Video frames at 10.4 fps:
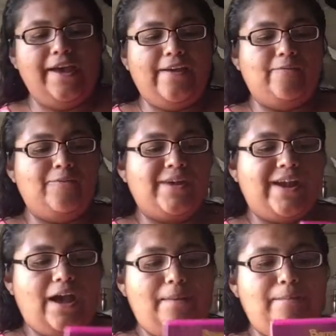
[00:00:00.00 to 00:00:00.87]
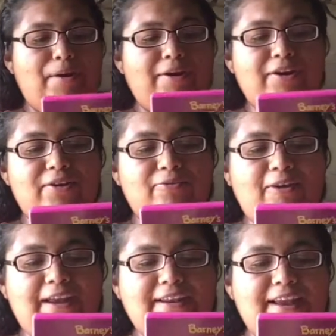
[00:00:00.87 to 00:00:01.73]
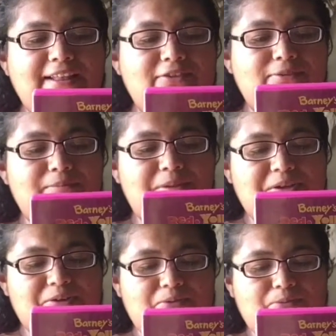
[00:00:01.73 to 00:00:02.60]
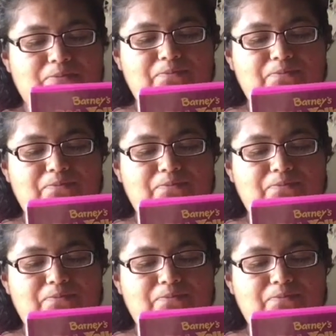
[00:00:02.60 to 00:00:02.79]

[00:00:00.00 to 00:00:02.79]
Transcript: And we got Barney Red, Yellow, and Blue.